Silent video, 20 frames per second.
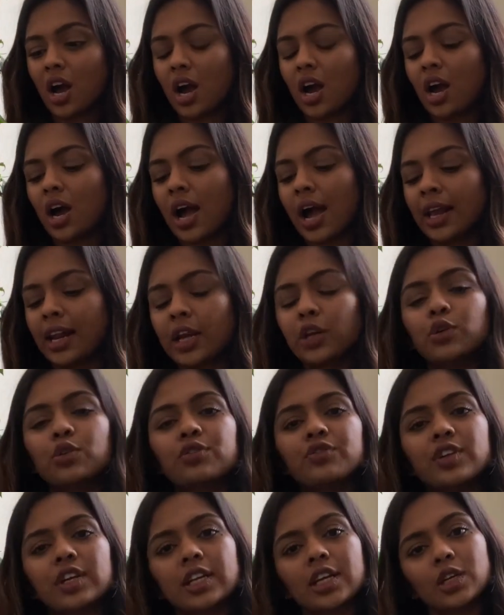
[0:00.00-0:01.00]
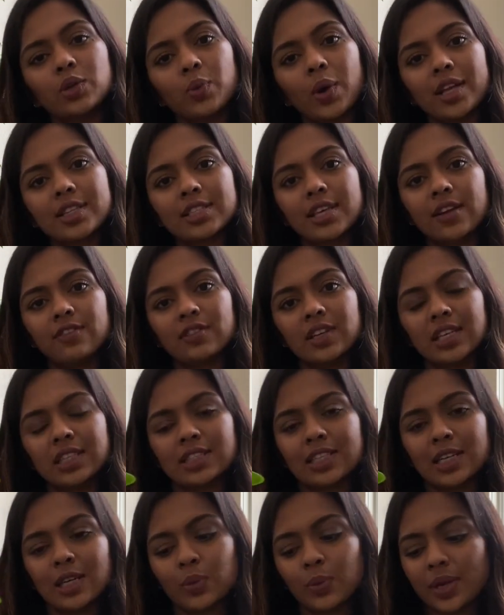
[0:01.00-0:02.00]
And I do feed it once every
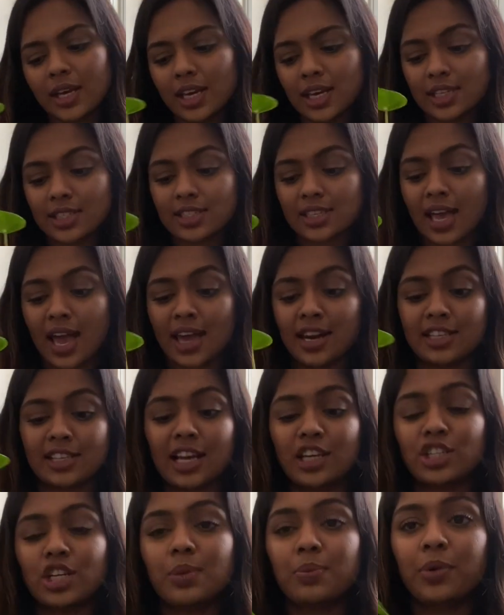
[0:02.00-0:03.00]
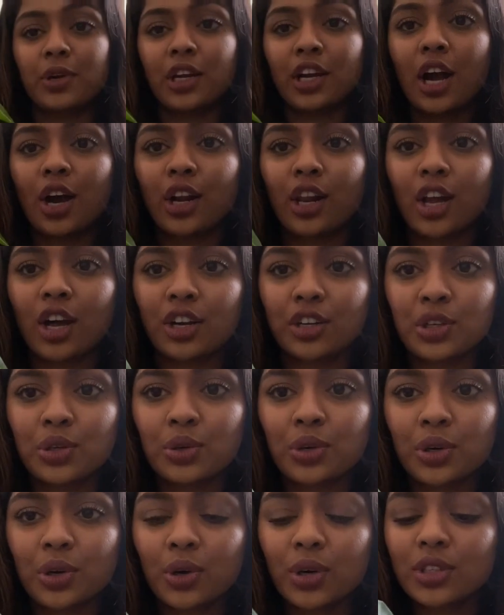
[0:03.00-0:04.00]
3 weeks and it's actually putting out a lot of new
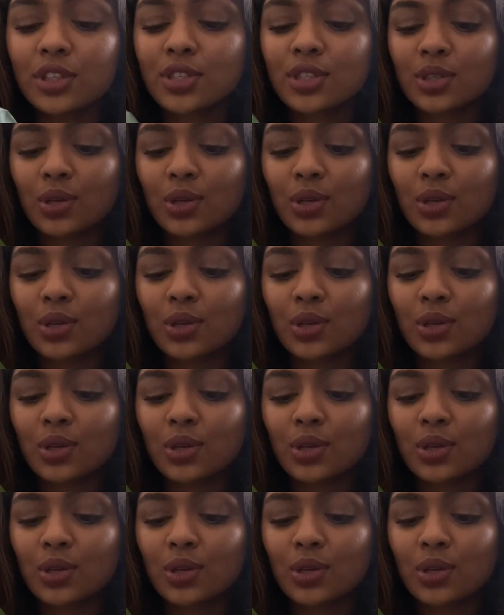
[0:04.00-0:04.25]
growth.